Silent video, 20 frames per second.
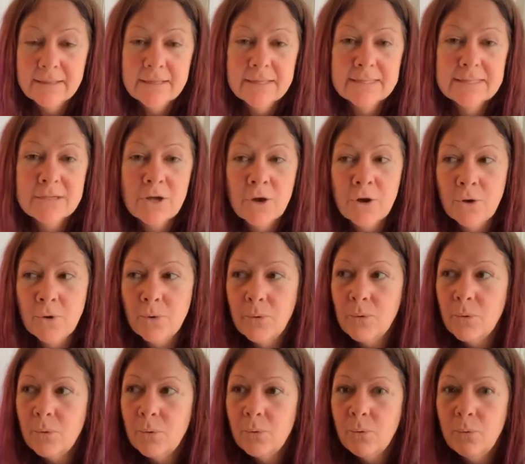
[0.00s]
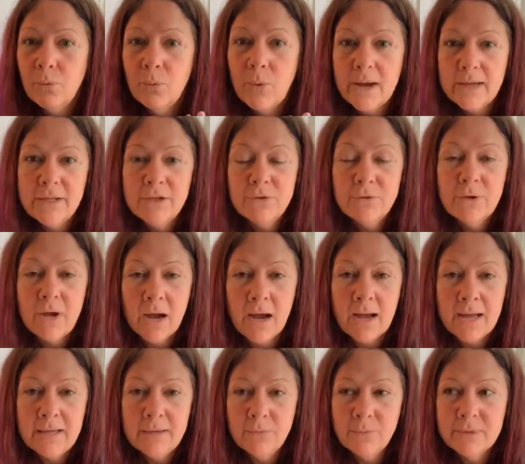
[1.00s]
So what you
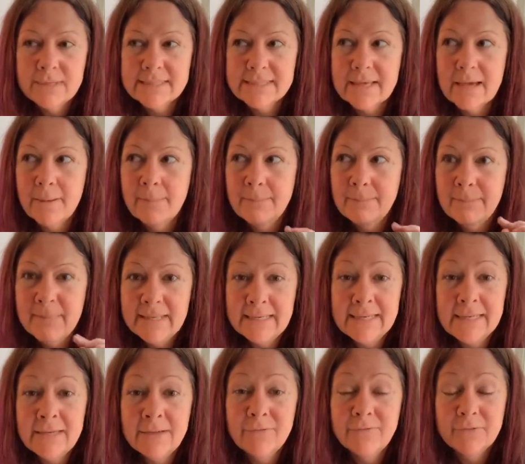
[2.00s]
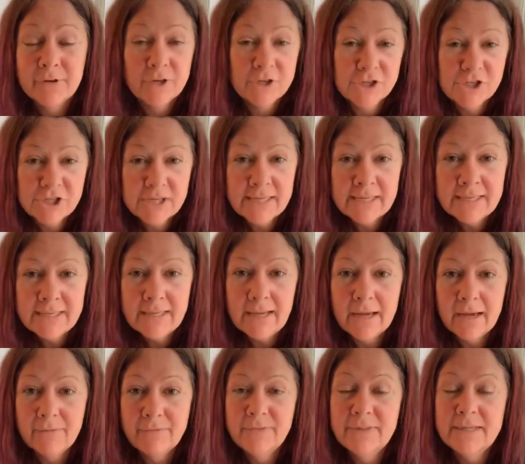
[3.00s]
got was a mini version
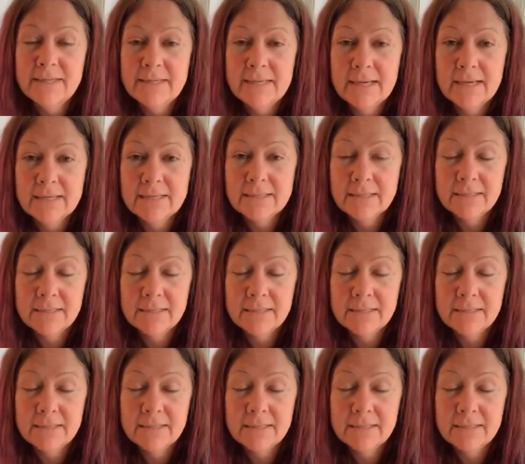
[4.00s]
of the